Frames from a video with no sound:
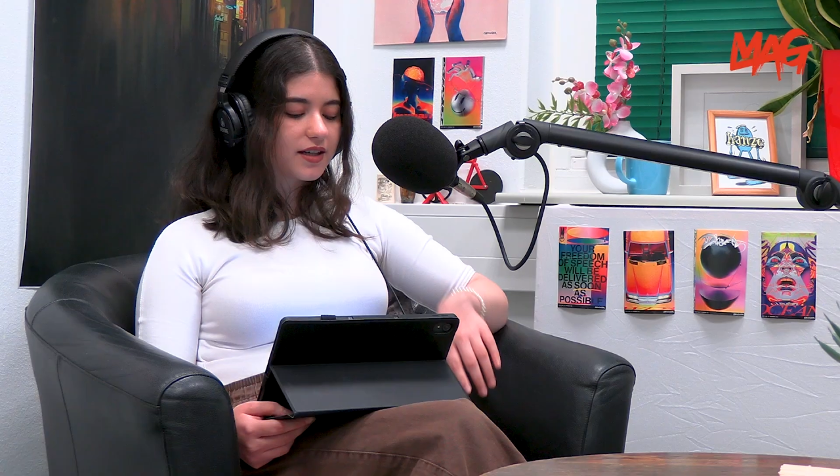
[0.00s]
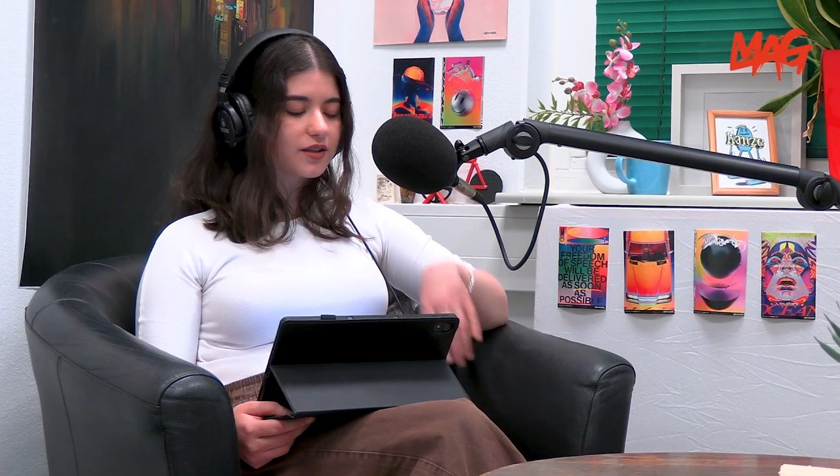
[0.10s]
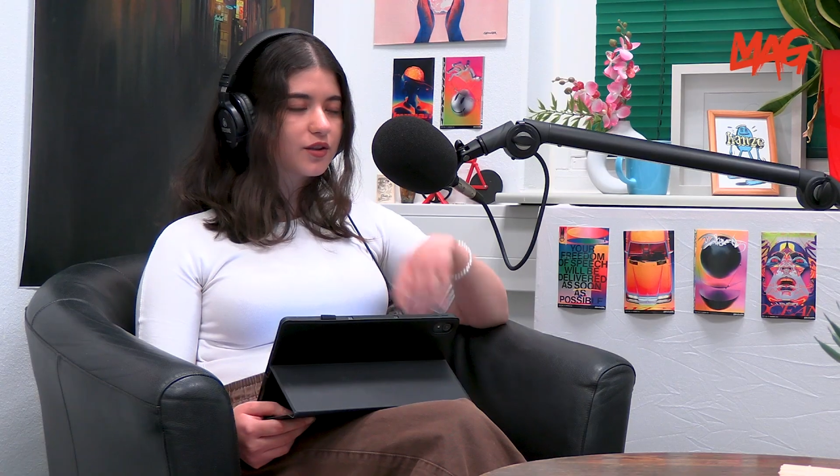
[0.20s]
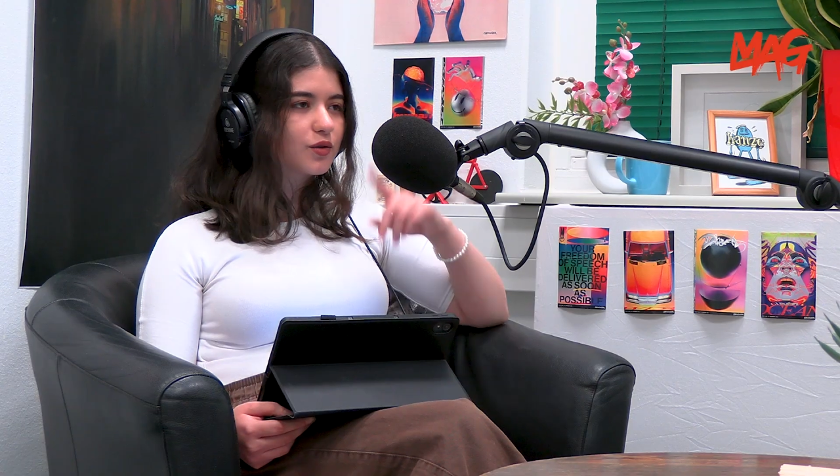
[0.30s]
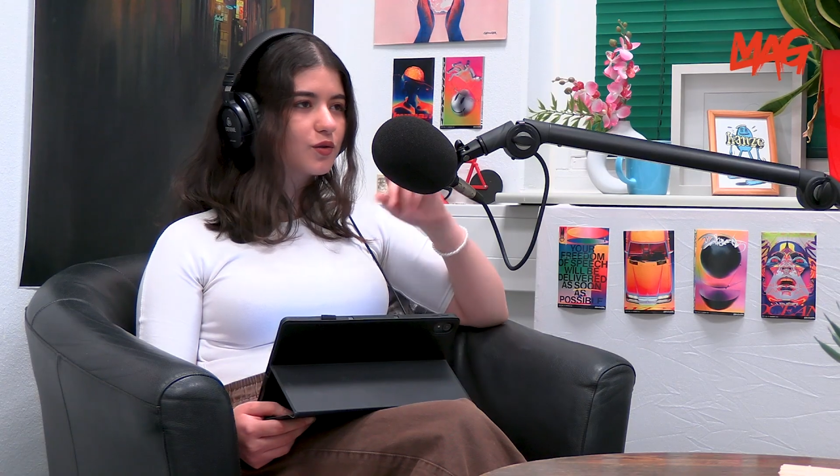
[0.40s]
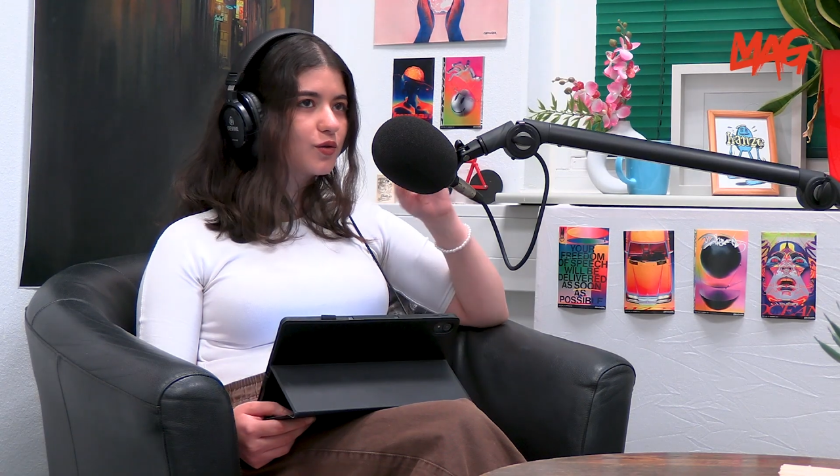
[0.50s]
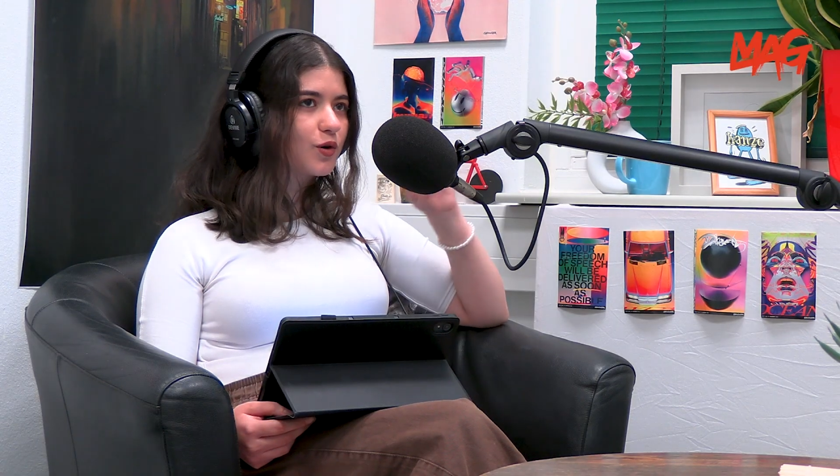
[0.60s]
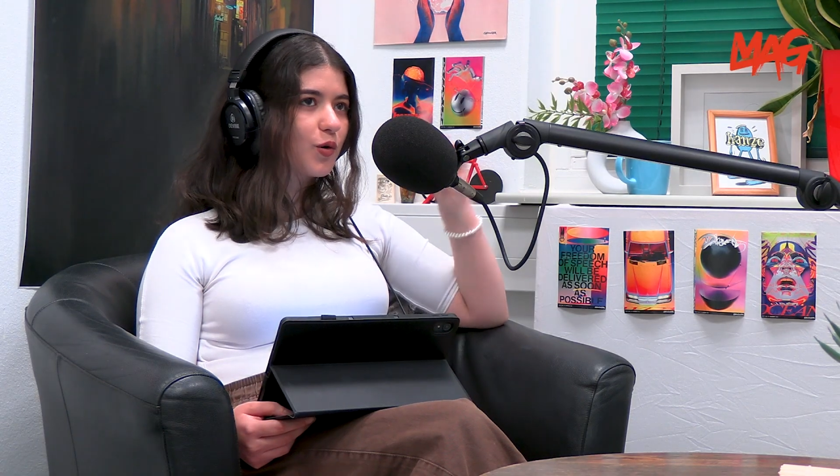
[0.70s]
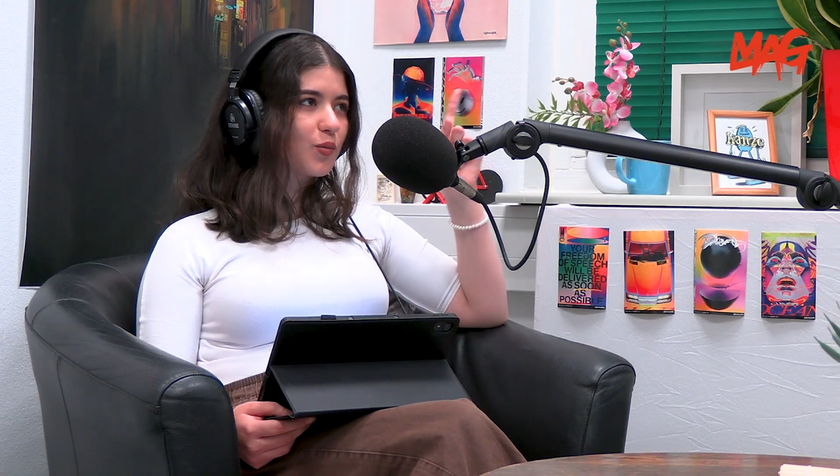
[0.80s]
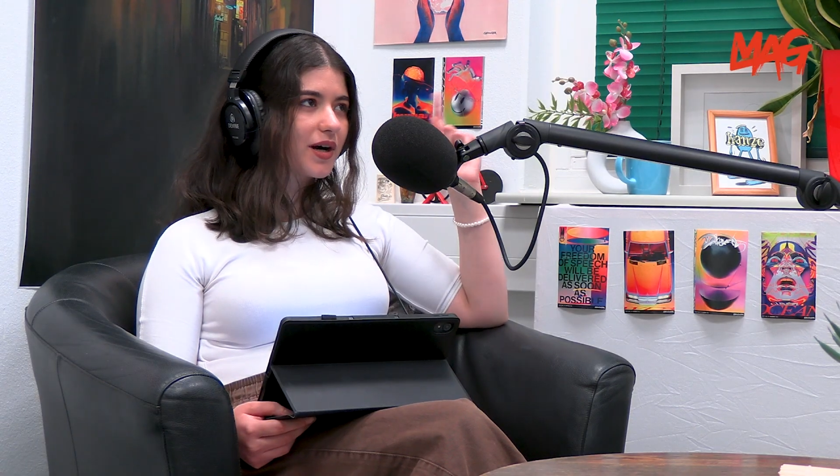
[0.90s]
Can you
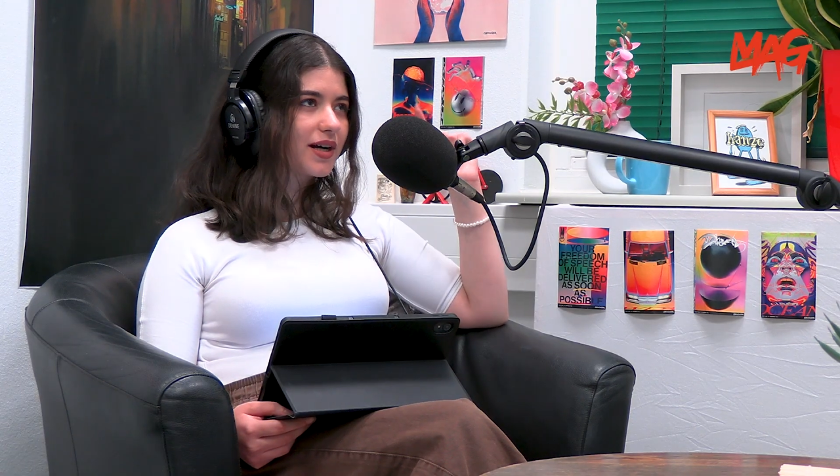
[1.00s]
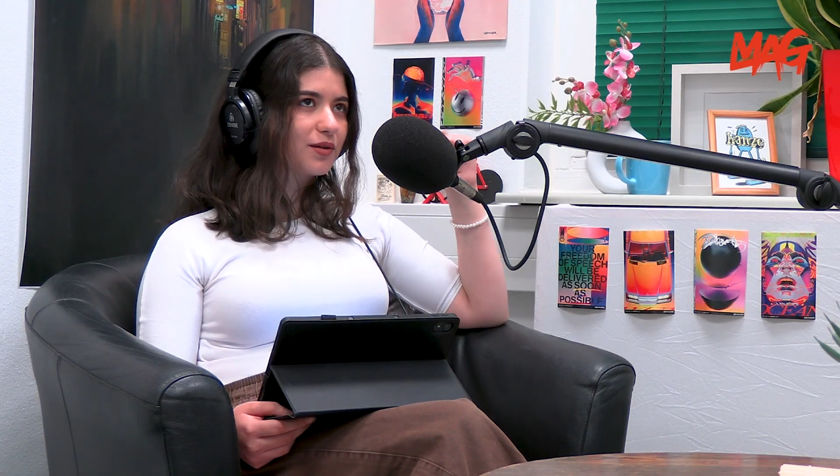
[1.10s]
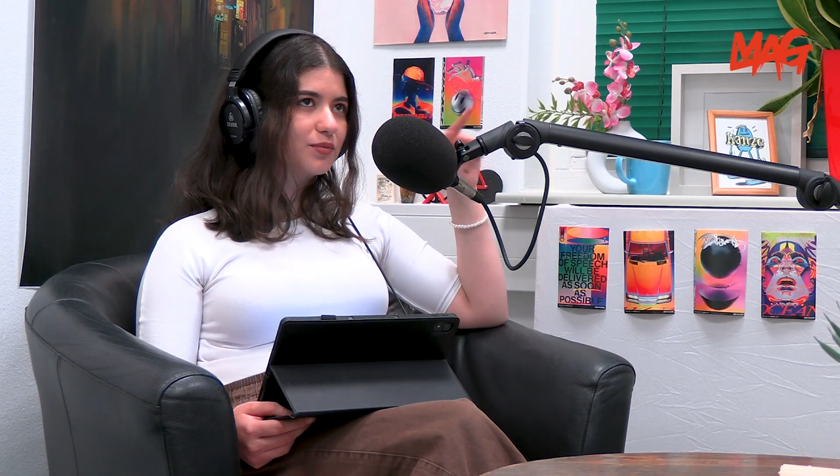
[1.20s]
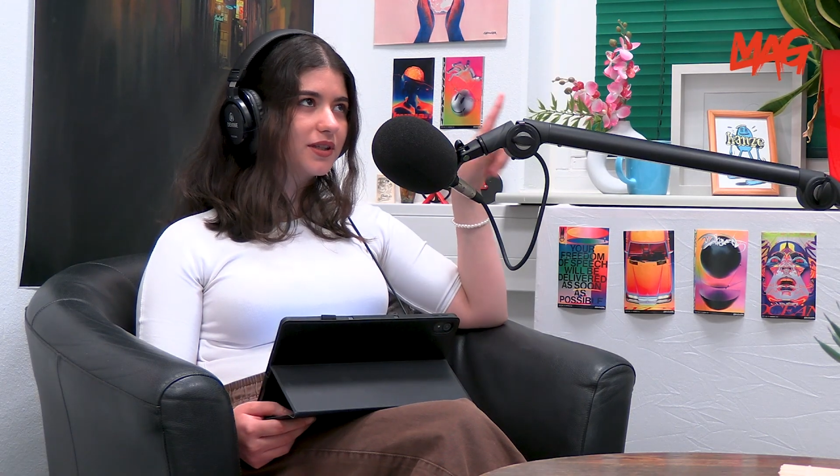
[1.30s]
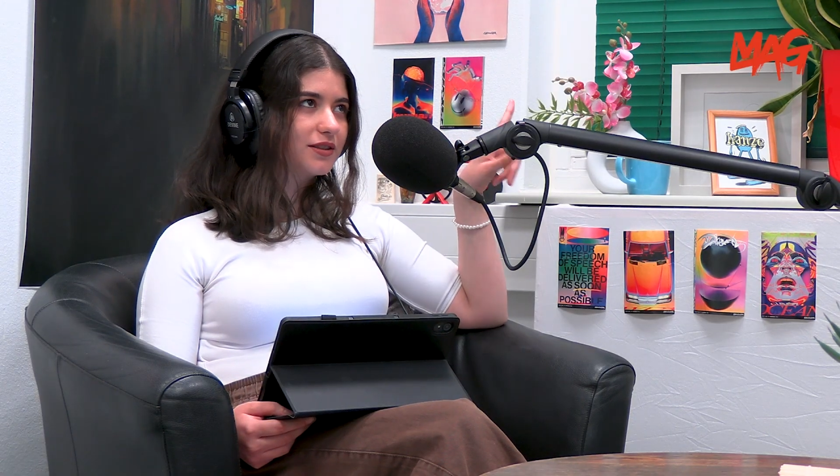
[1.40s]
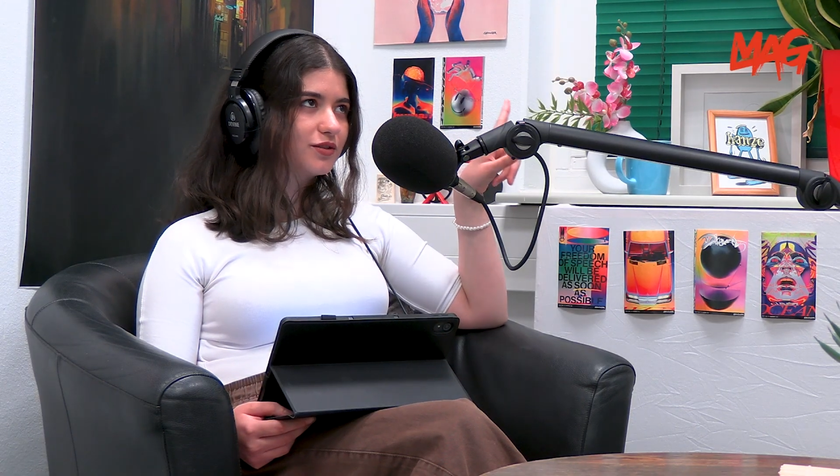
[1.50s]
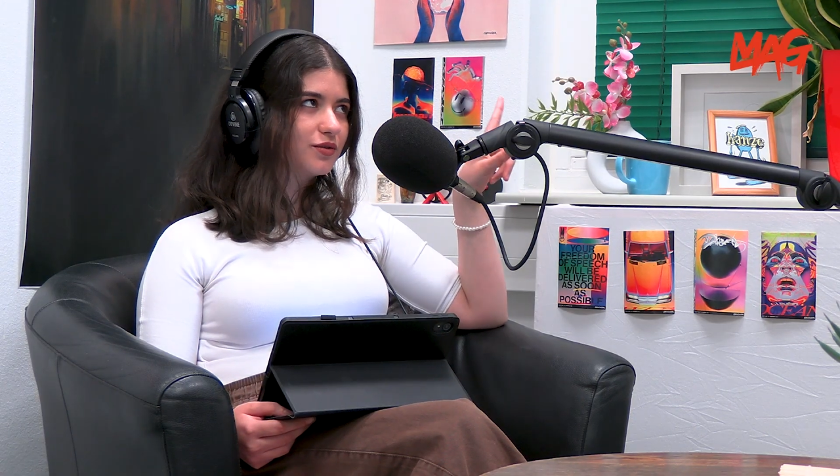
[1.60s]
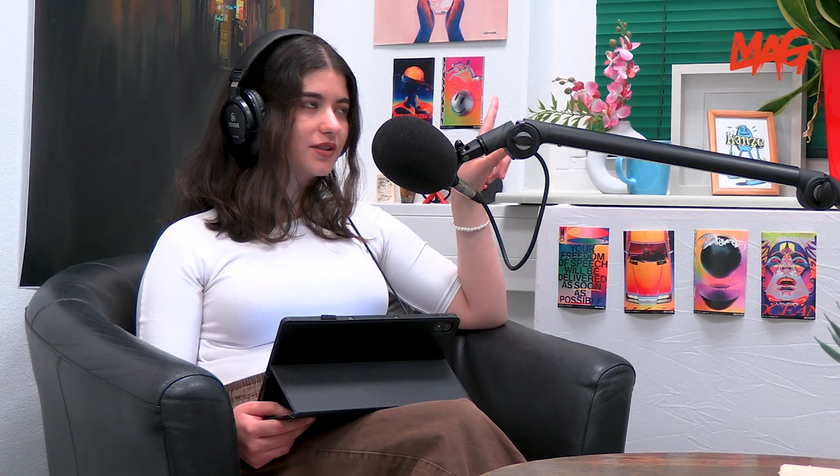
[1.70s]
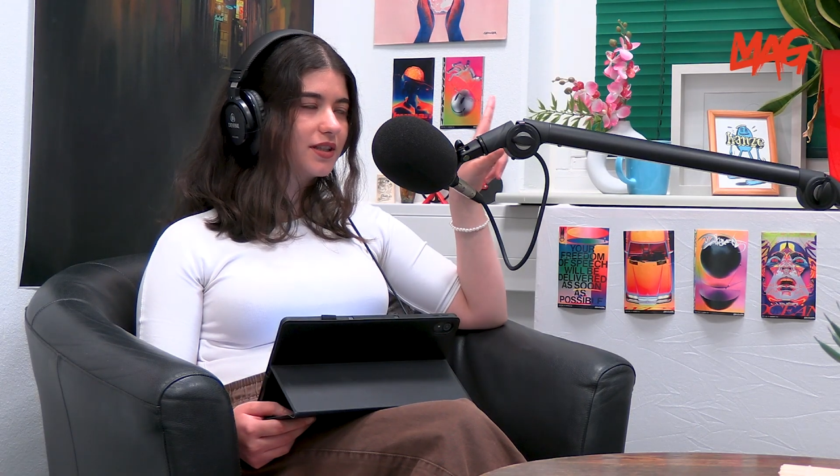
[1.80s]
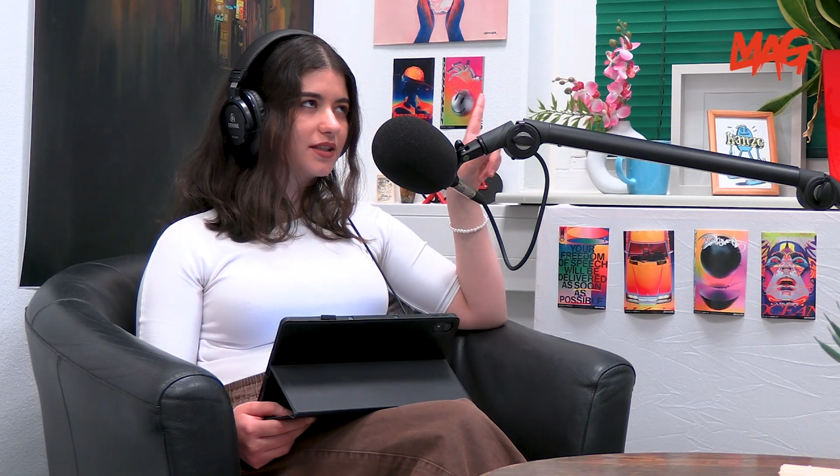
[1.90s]
go back a bit
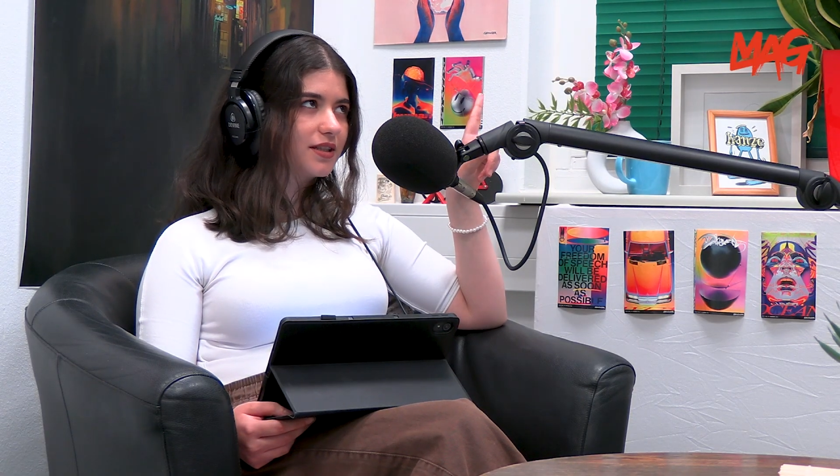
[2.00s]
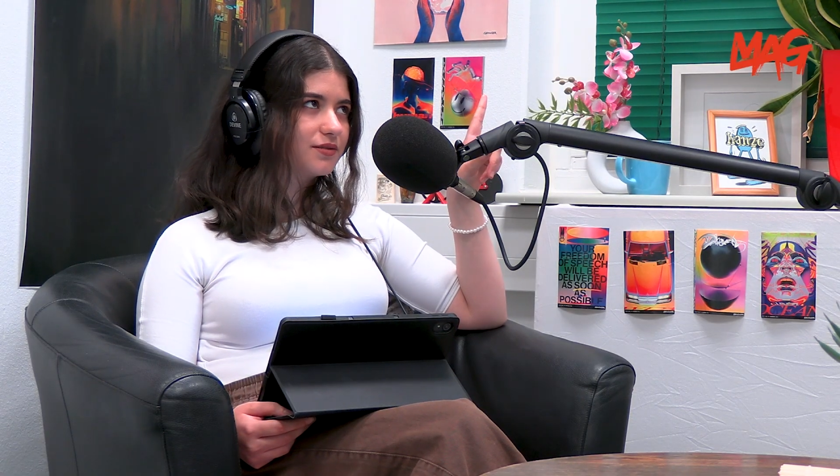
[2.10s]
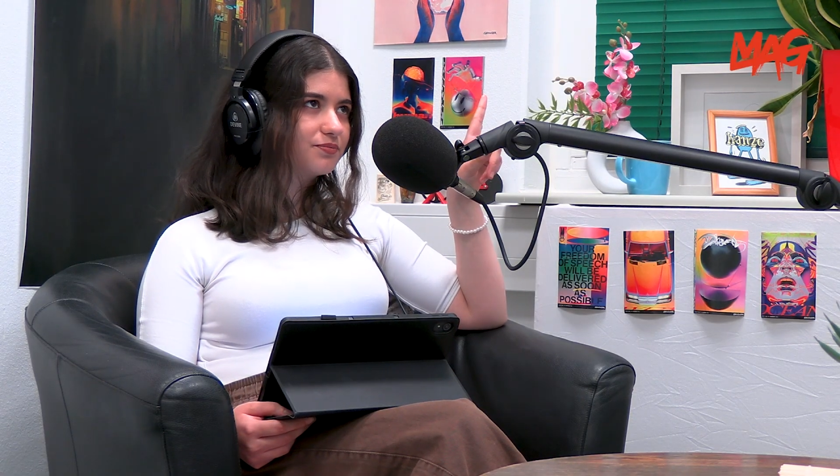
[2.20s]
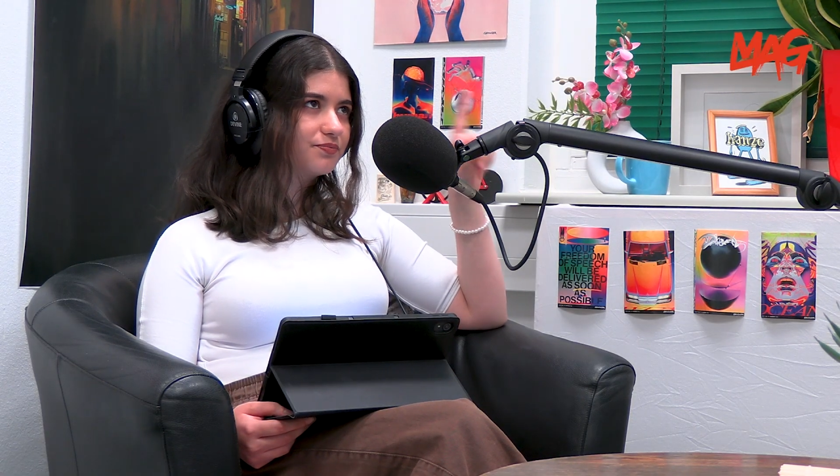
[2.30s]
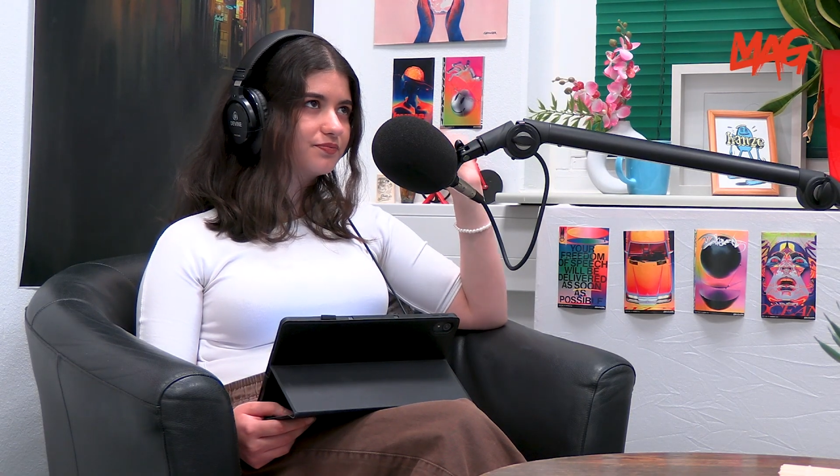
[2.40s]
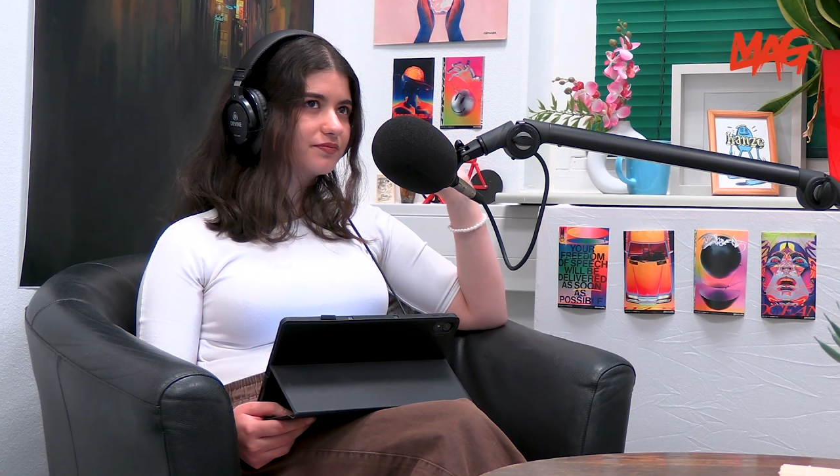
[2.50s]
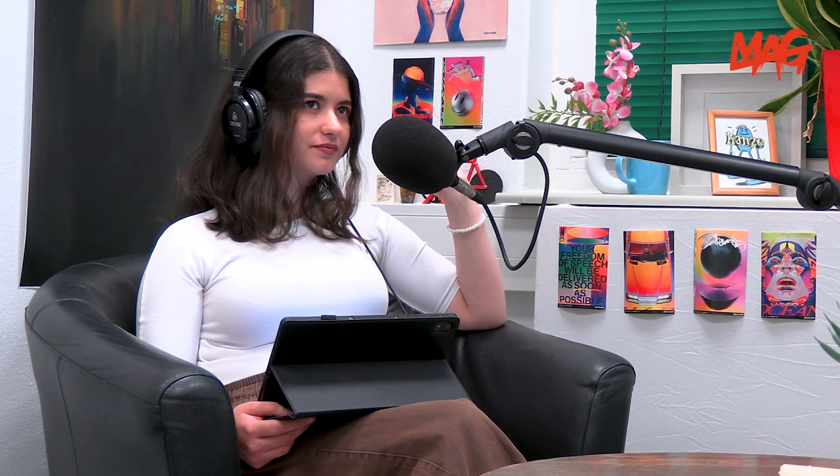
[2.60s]
to the